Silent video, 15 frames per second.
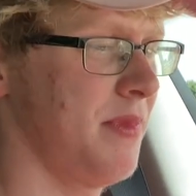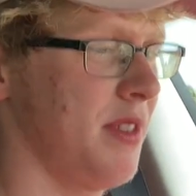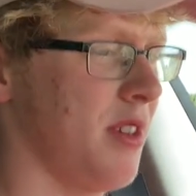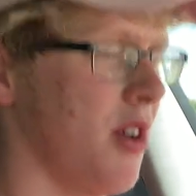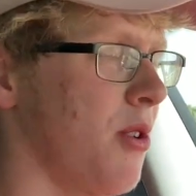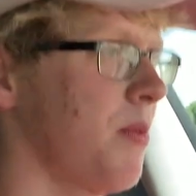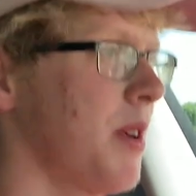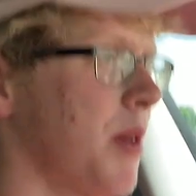
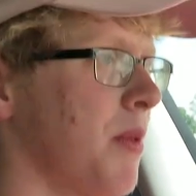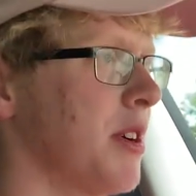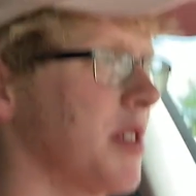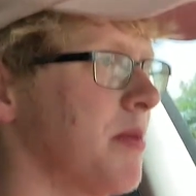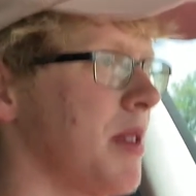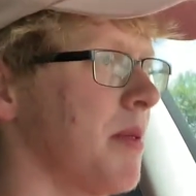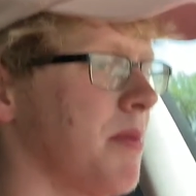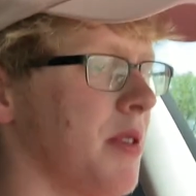oh, it wants
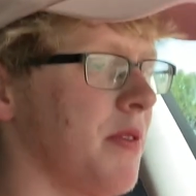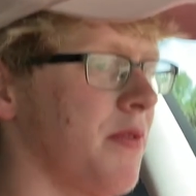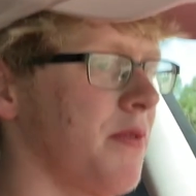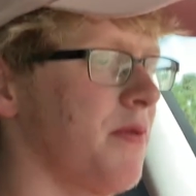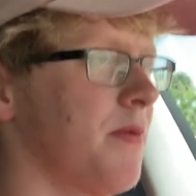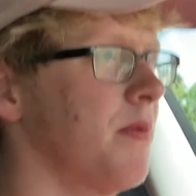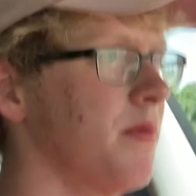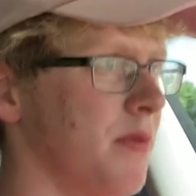me to
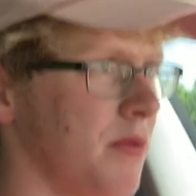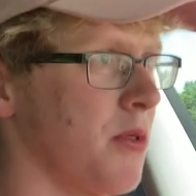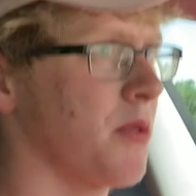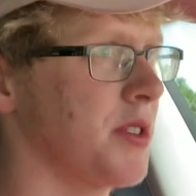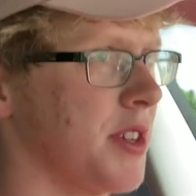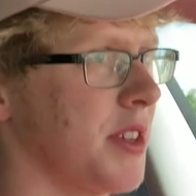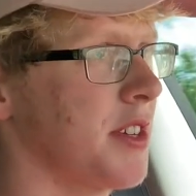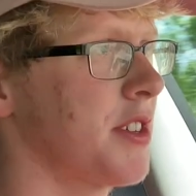put
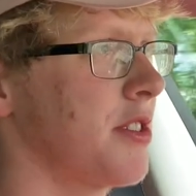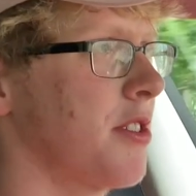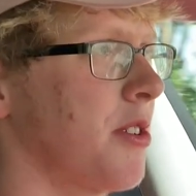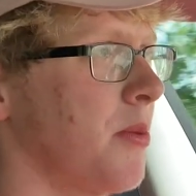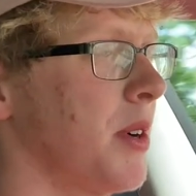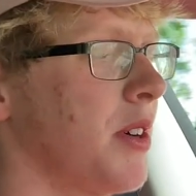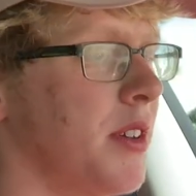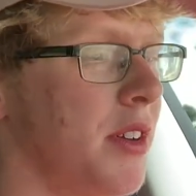force on the
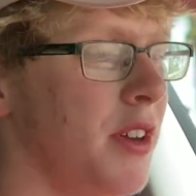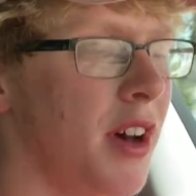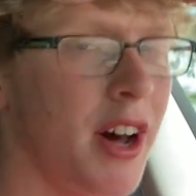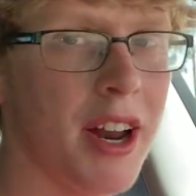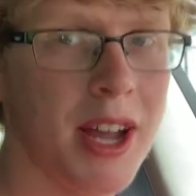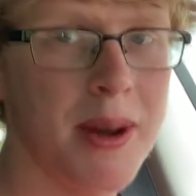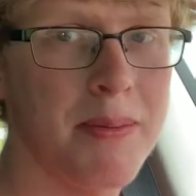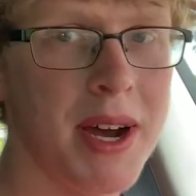steering wheel.
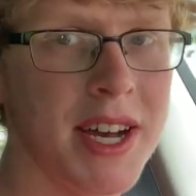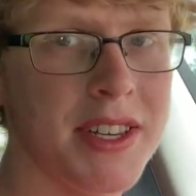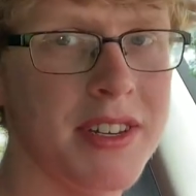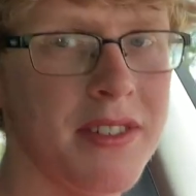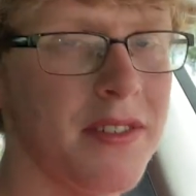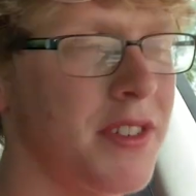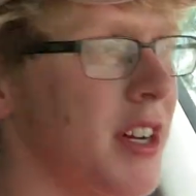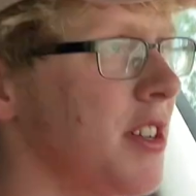Not a
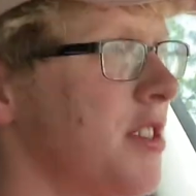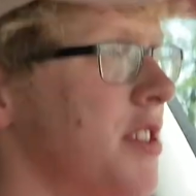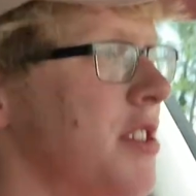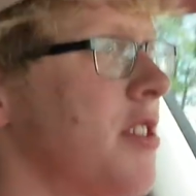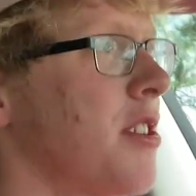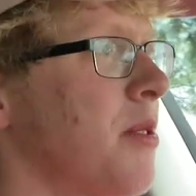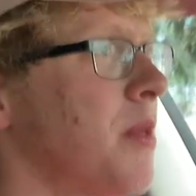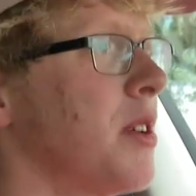capacitive touch
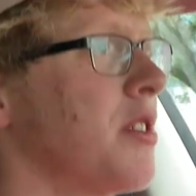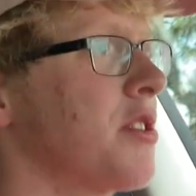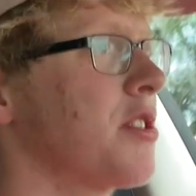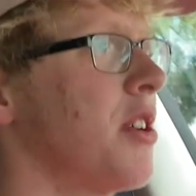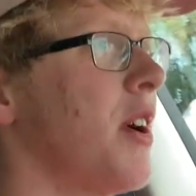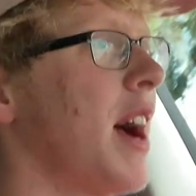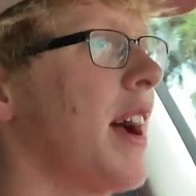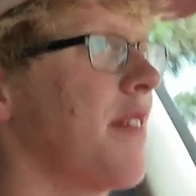steering wheel,
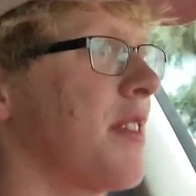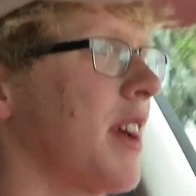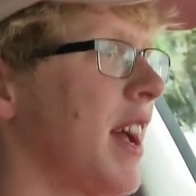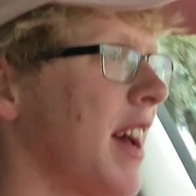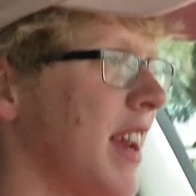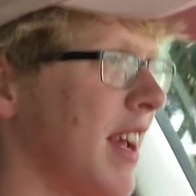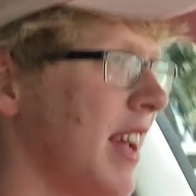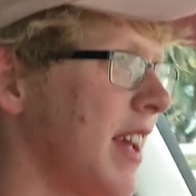so I have to
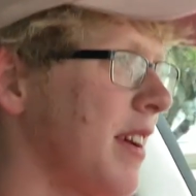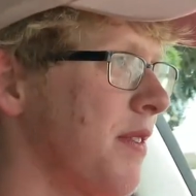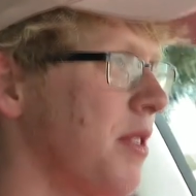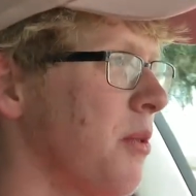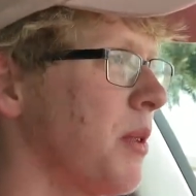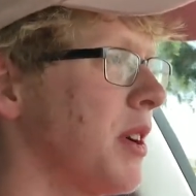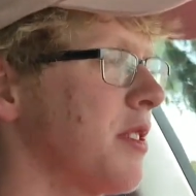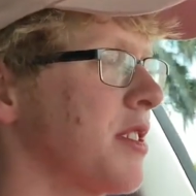kind of give
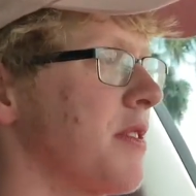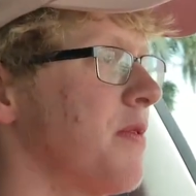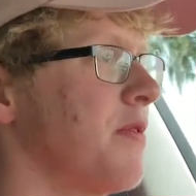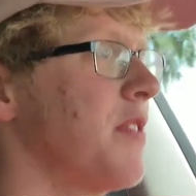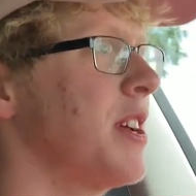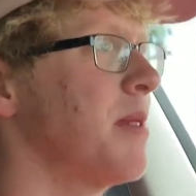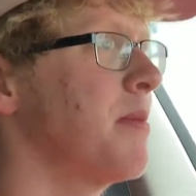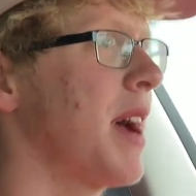the wheel some
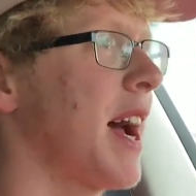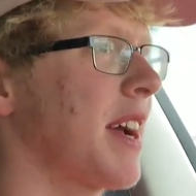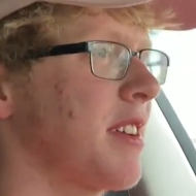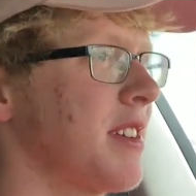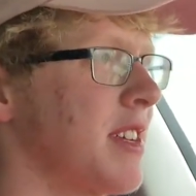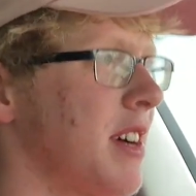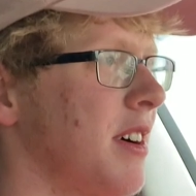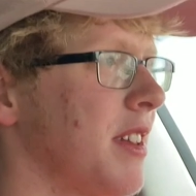feedback
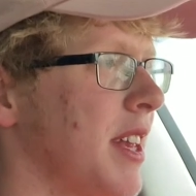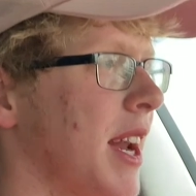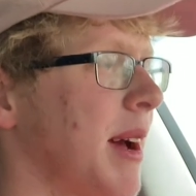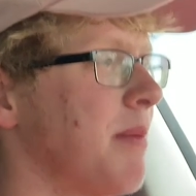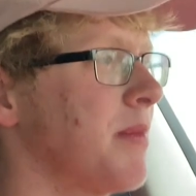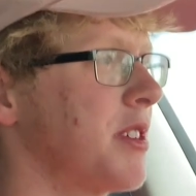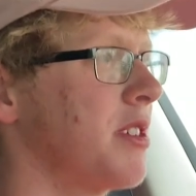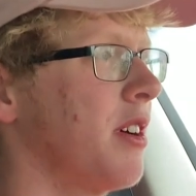to tell it that
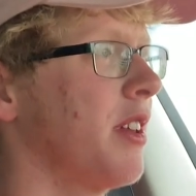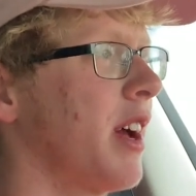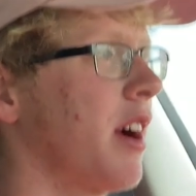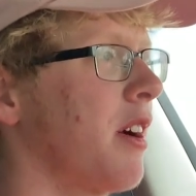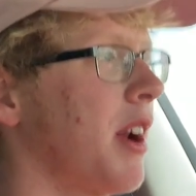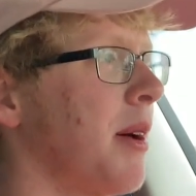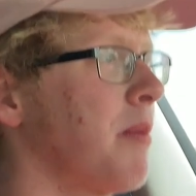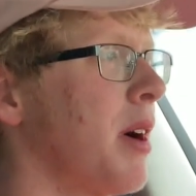I'm still there
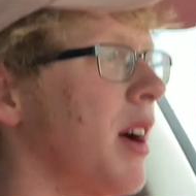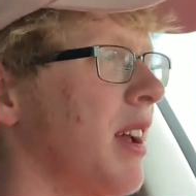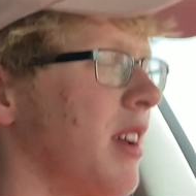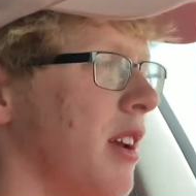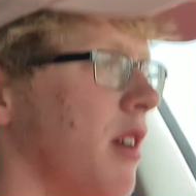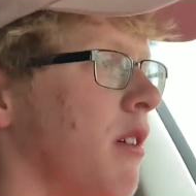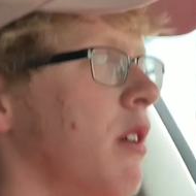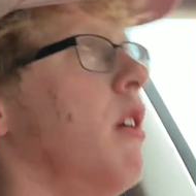and I'm not, you
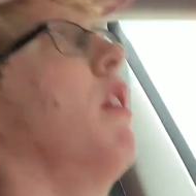know,